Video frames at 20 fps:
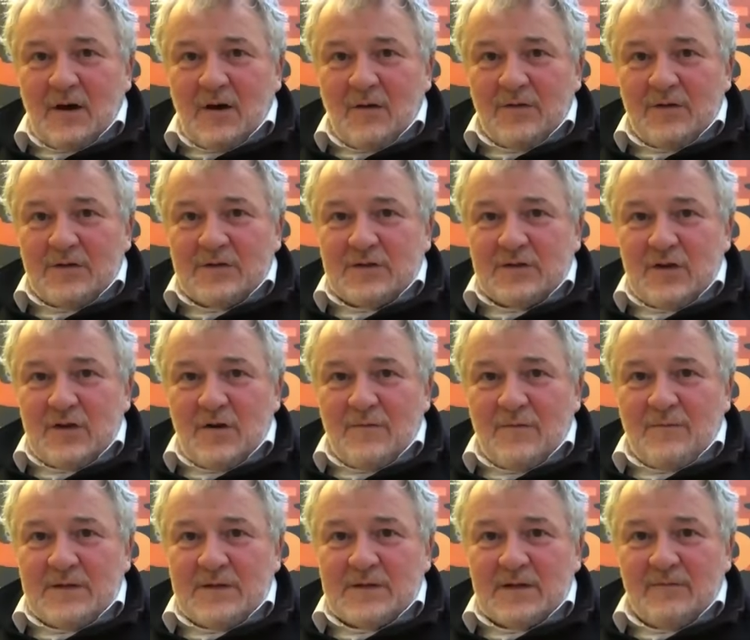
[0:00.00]
on the
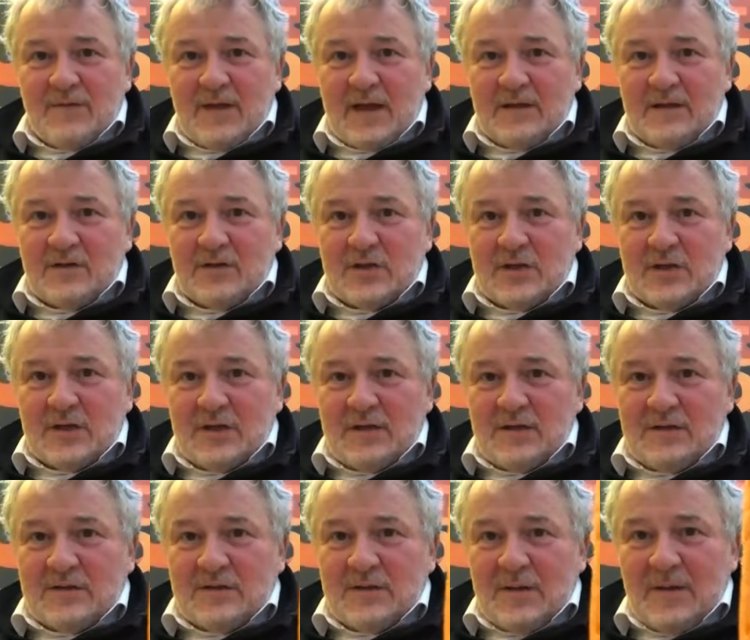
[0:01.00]
surface of that
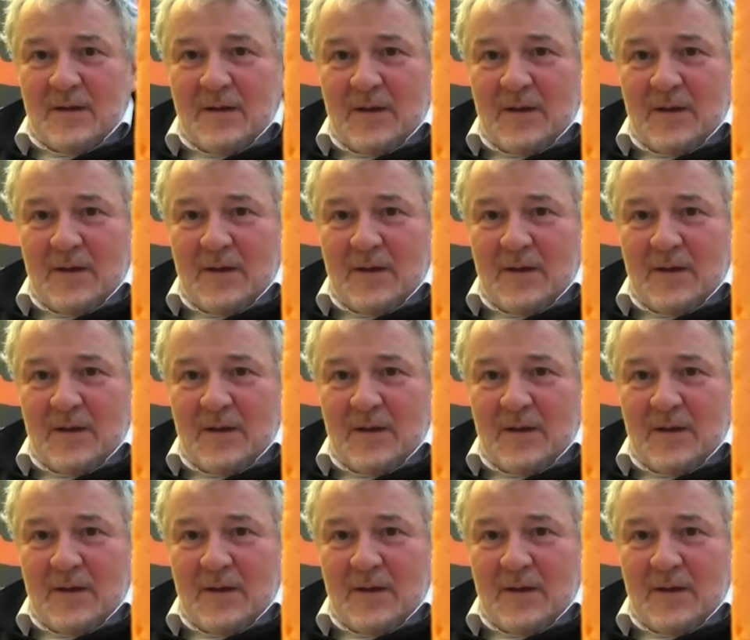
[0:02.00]
cheese.